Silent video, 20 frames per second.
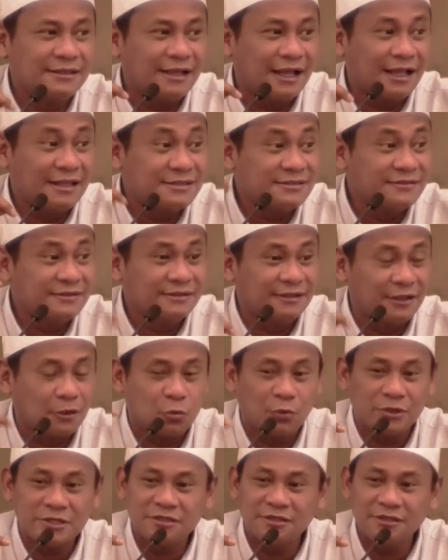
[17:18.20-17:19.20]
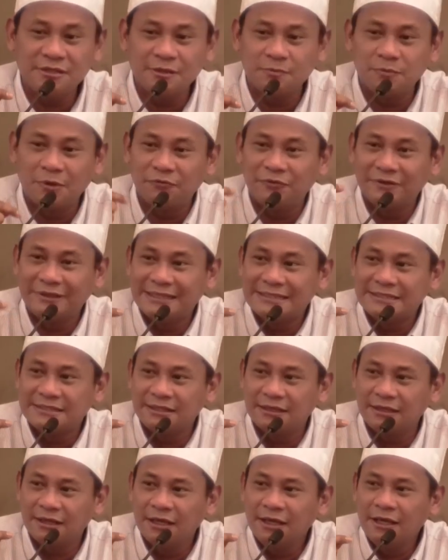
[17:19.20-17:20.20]
answering the question, the Prophet then
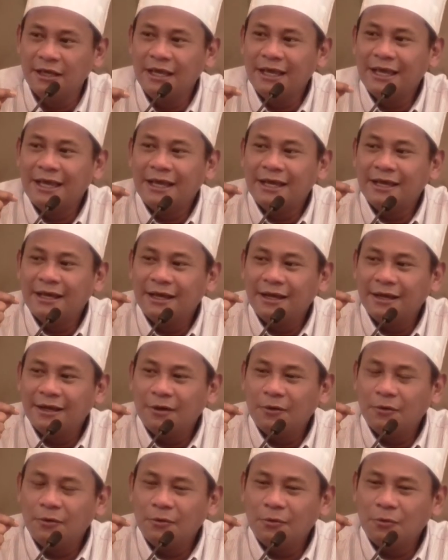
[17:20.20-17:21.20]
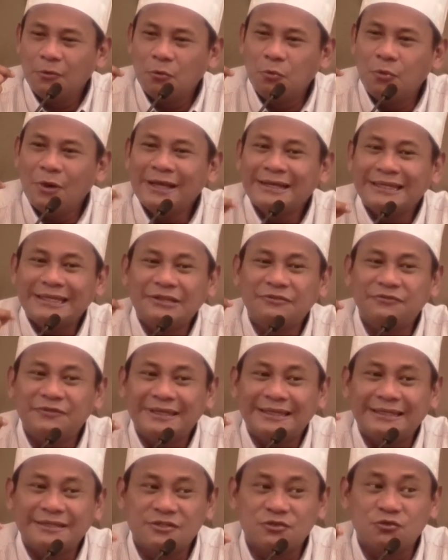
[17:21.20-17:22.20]
said, what if
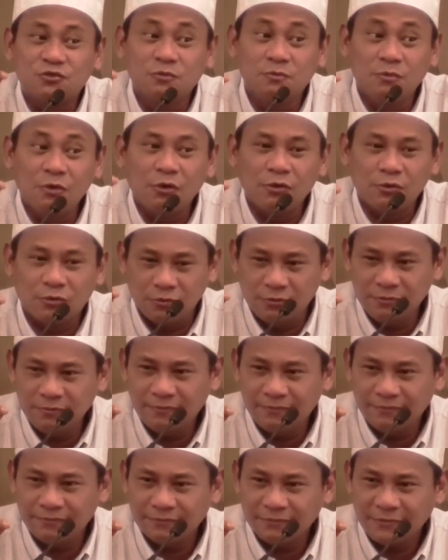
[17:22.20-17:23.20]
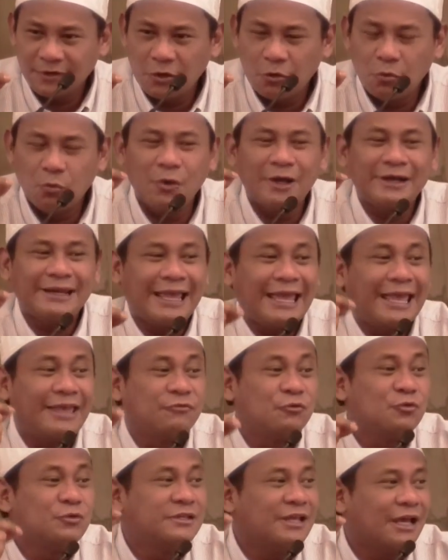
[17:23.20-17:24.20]
it is tomorrow? What
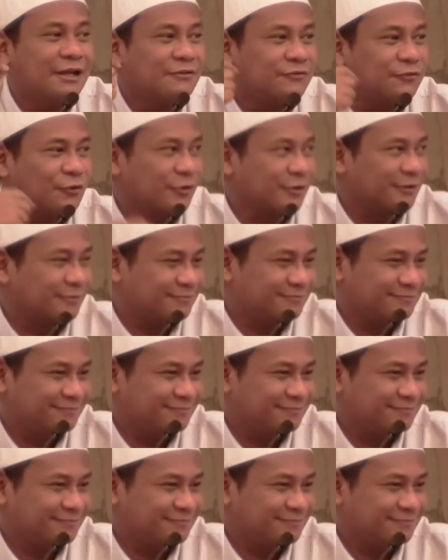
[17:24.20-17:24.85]
have you done for it?